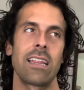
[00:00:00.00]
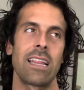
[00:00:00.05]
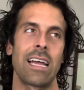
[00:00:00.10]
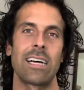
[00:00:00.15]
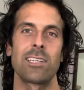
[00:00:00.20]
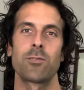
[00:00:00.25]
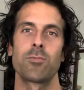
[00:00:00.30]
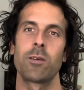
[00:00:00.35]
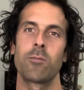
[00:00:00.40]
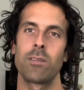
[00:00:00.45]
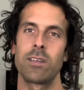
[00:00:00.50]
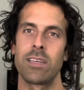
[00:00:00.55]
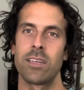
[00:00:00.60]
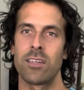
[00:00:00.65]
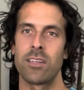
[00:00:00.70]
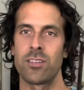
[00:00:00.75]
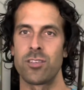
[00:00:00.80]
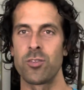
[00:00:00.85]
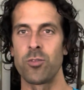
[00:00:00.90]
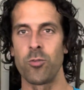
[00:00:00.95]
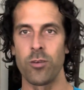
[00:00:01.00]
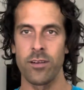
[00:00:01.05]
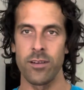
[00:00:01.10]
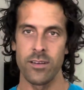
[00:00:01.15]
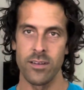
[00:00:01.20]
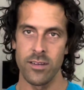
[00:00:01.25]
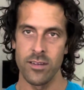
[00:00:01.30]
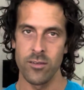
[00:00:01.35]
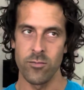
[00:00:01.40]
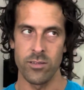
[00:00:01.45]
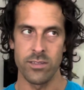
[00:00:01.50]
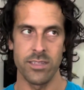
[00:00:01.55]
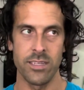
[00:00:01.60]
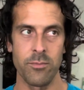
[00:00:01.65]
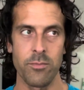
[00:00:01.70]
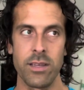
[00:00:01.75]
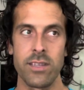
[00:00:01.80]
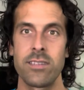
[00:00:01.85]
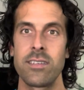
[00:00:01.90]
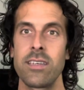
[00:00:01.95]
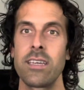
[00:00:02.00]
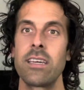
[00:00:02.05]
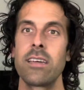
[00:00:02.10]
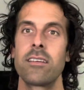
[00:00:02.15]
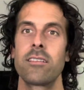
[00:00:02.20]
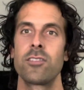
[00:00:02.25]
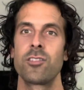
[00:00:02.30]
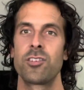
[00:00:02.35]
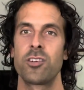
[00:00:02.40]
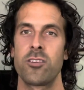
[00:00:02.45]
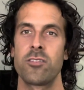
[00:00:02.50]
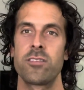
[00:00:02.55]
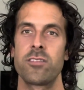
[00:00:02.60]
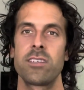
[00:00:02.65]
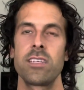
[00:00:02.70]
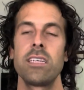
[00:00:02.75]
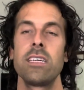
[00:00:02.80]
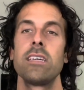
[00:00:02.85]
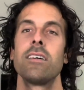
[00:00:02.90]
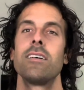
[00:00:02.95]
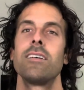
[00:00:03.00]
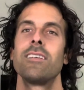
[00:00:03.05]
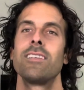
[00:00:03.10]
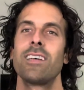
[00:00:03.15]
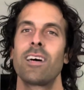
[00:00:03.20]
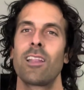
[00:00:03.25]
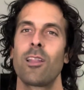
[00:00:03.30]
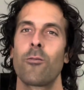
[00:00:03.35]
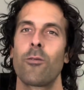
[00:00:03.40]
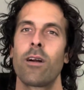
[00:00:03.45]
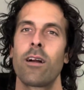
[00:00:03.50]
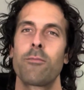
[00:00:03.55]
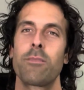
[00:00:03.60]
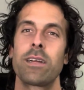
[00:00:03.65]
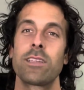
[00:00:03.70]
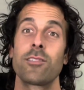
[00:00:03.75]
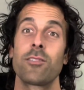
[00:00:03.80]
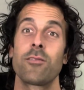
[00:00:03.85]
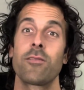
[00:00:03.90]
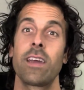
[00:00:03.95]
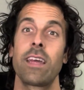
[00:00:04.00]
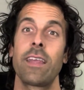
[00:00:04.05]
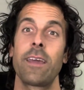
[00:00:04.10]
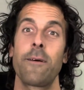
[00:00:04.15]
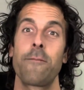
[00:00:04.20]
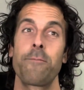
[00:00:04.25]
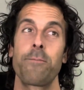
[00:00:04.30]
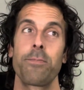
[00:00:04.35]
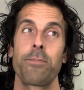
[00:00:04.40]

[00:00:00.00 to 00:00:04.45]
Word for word: Last week we did a tour with Team BC, Jersey, Delaware, Pennsylvania